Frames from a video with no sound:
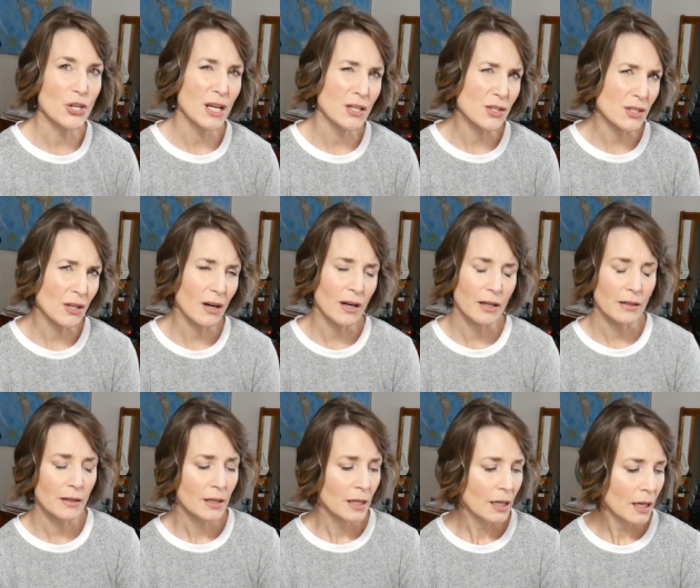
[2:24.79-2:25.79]
Change is hard.
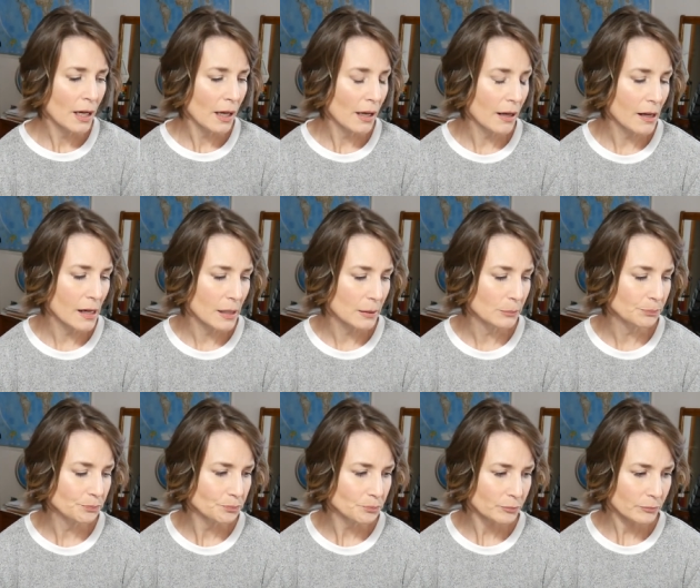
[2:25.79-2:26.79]

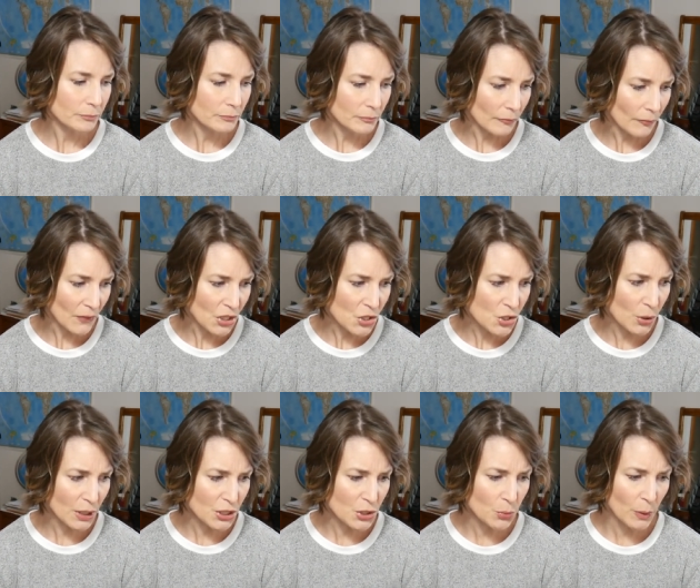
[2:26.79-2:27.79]
Um, so
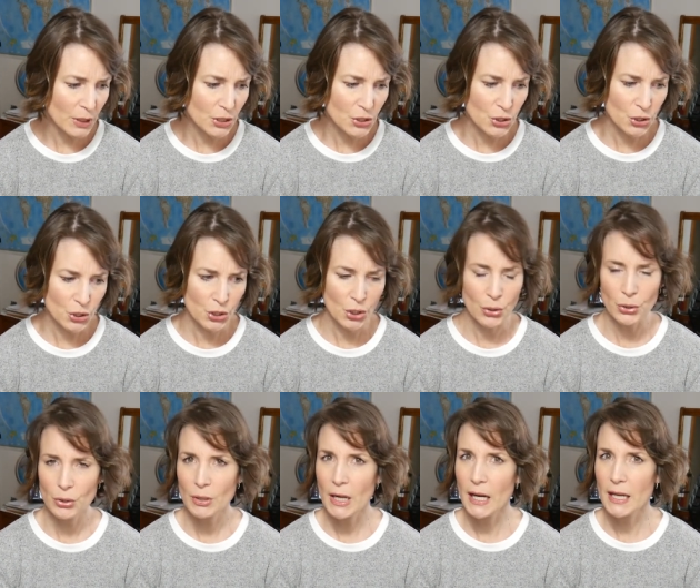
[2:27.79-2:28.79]
I just wanted to show
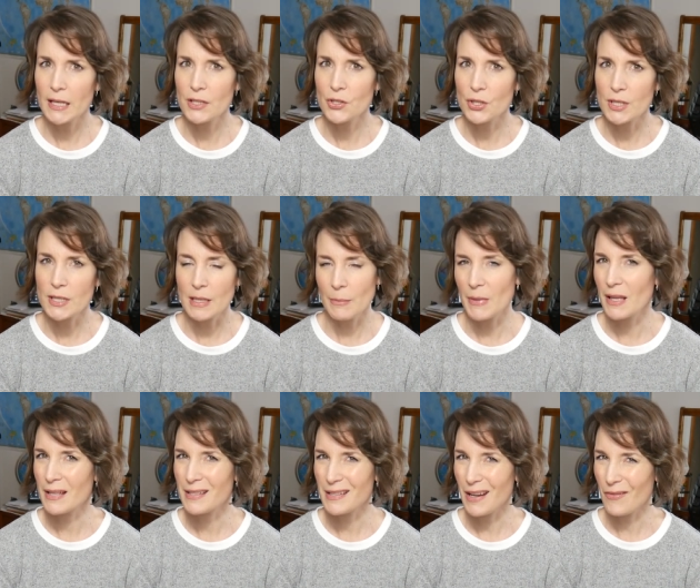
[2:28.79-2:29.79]
you guys just some of
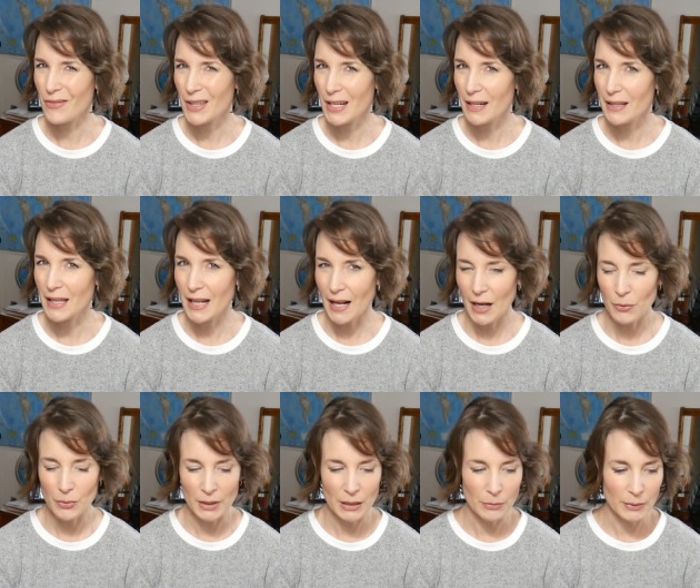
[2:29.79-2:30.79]
the stuff that, that I
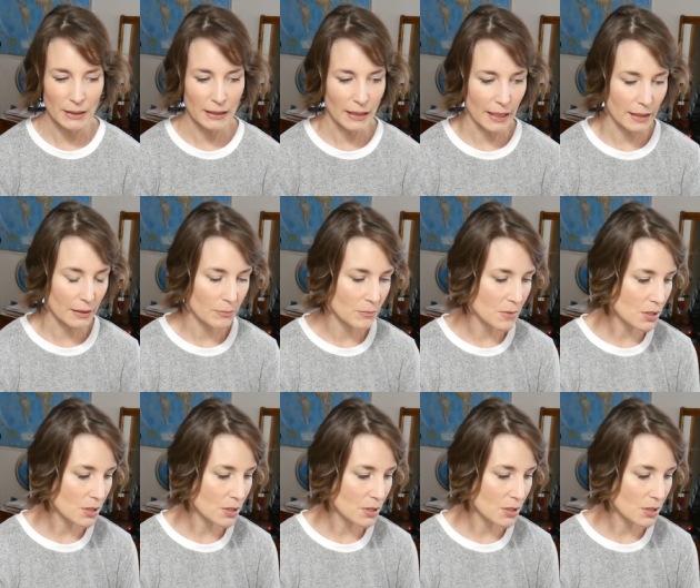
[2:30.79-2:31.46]
really, really like.